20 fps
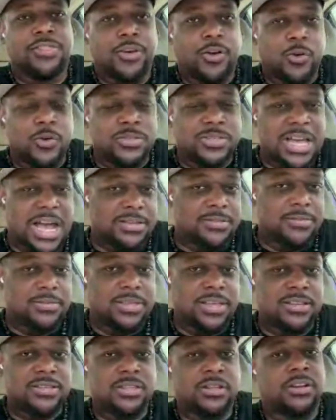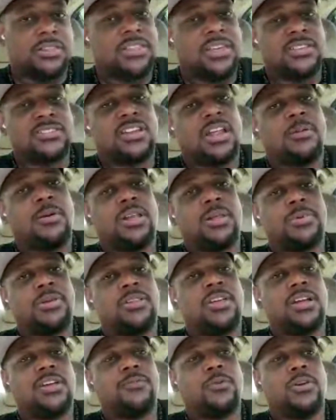Those types of things are things that I'm going to
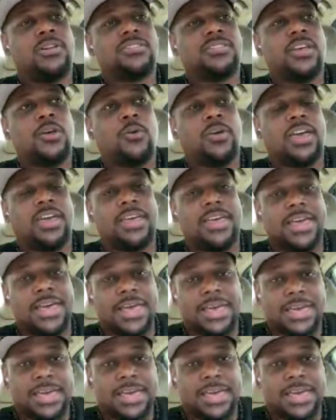be looking for to say, okay,